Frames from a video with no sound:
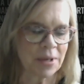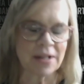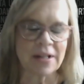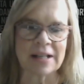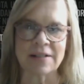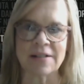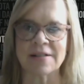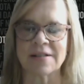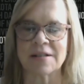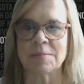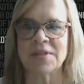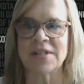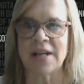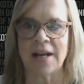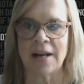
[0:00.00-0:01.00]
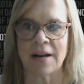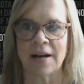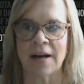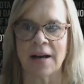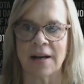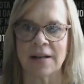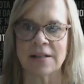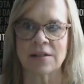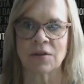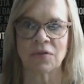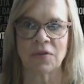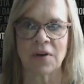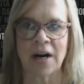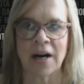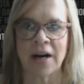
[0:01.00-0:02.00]
we collected some data as
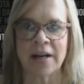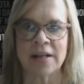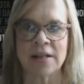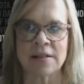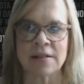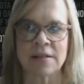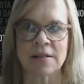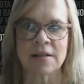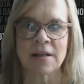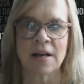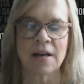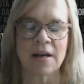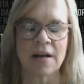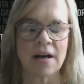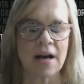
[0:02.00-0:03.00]
far as